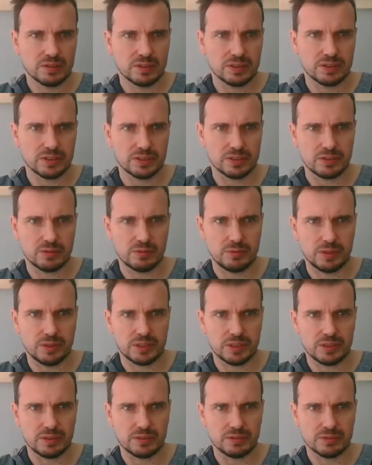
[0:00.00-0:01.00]
just so that we
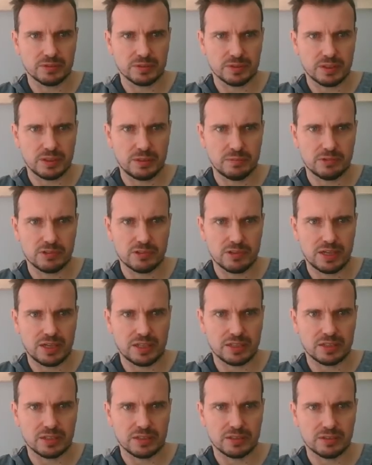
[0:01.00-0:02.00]
can keep
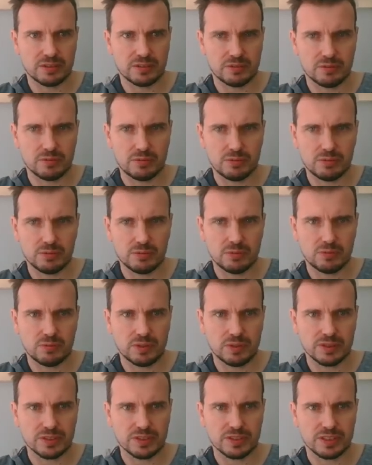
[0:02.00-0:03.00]
track,
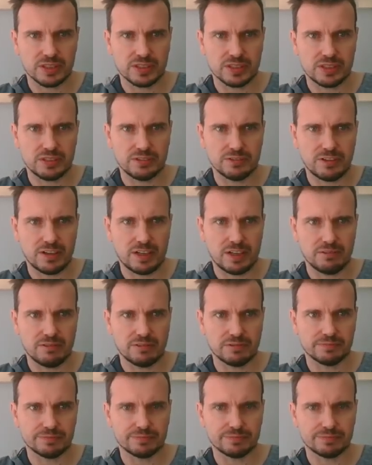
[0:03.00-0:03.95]
165